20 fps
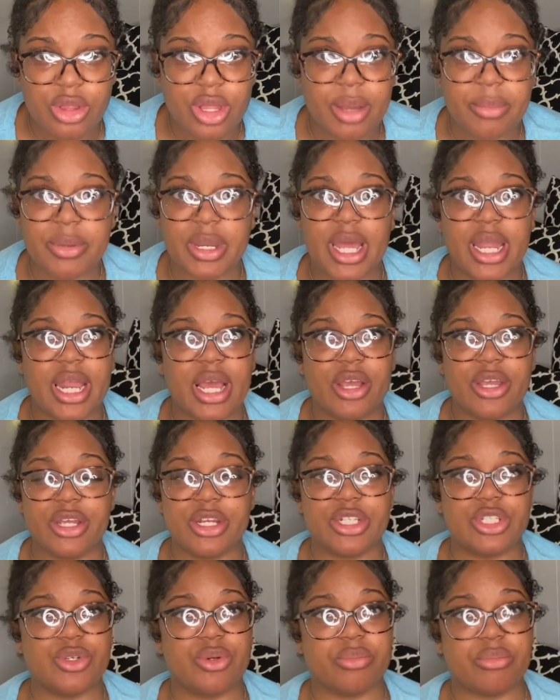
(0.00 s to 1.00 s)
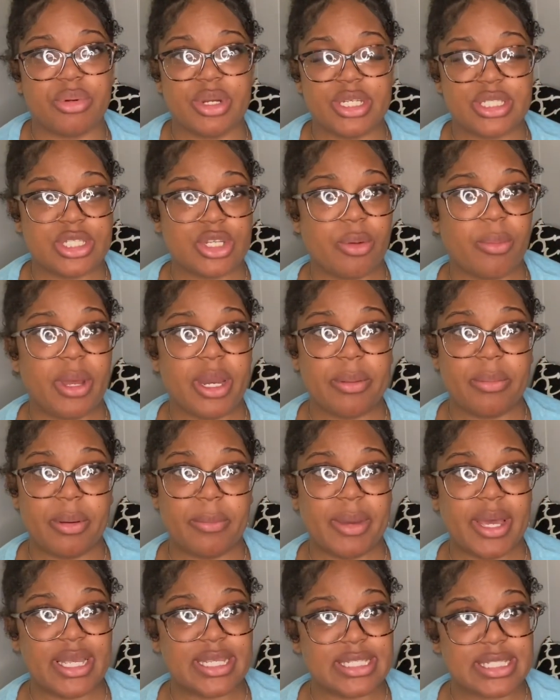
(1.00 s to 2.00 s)
I'm not out here to impress nobody but
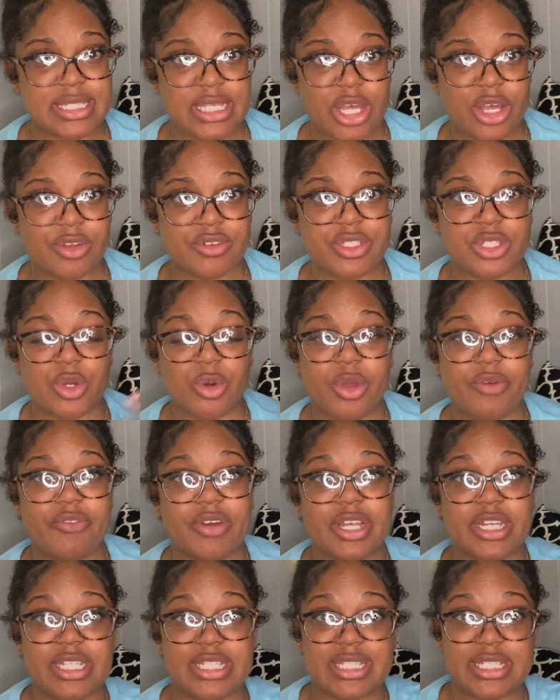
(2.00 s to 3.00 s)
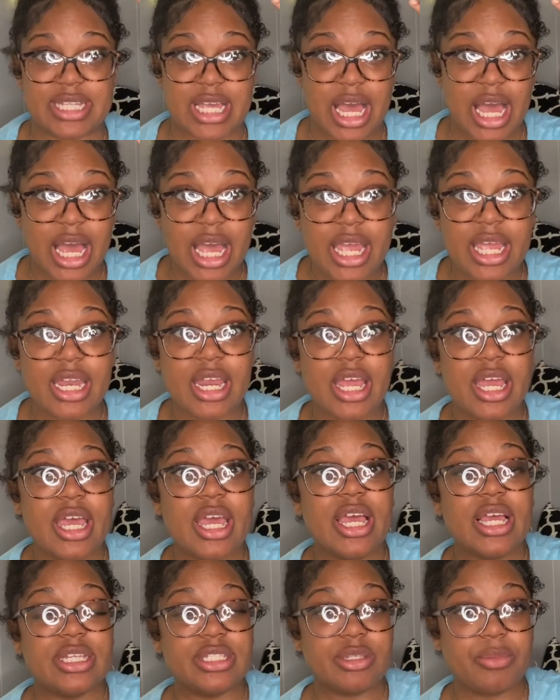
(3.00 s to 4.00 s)
myself. So if I decide
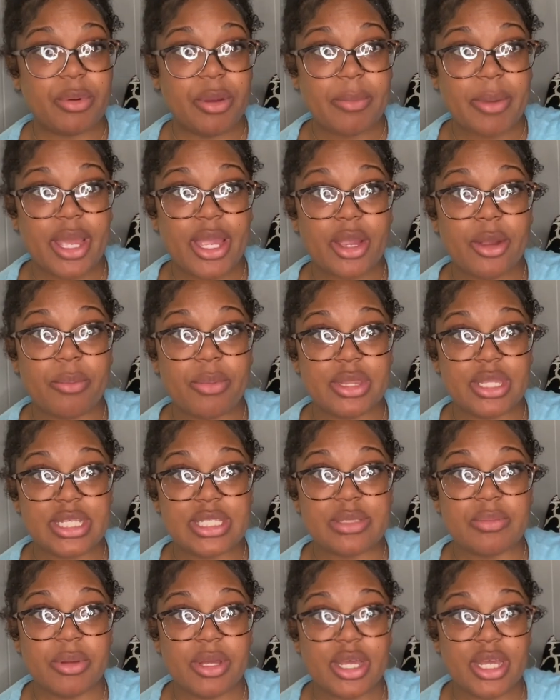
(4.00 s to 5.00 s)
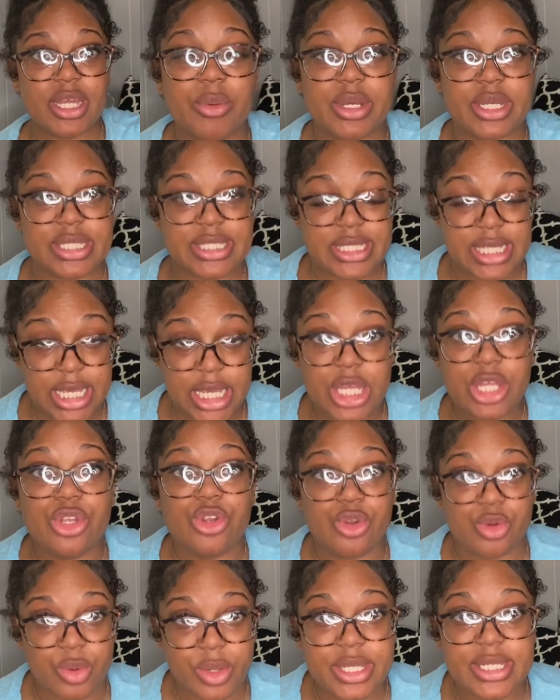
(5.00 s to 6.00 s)
to put my hair up in this bun,
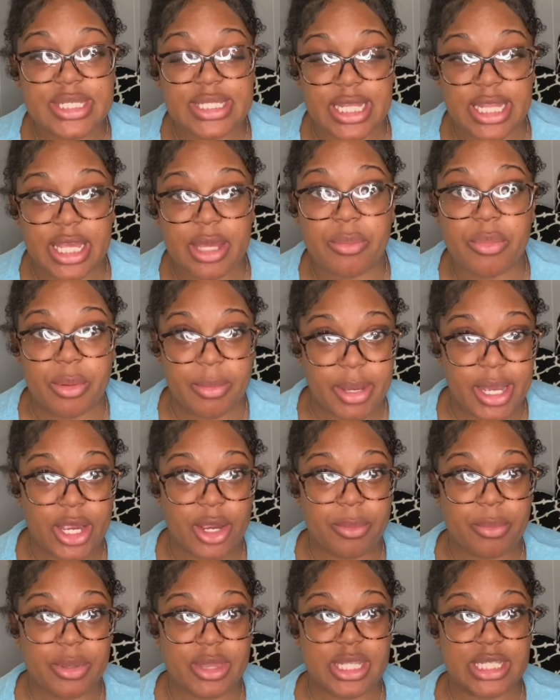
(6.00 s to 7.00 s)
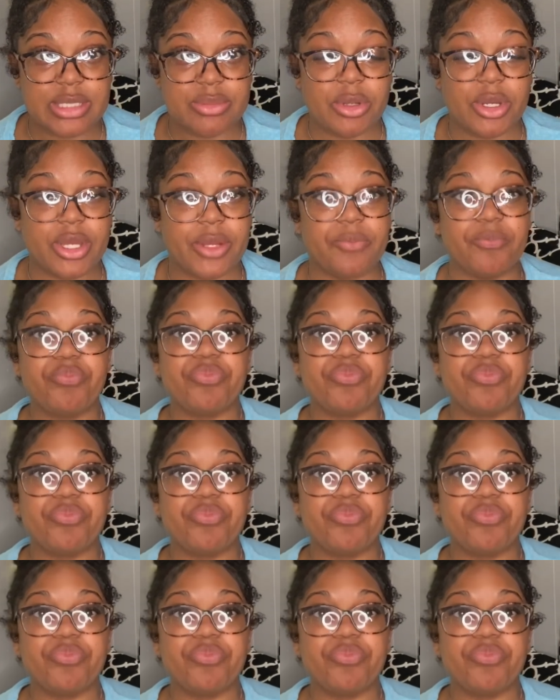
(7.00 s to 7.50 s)
continuously put my hair up in this bun.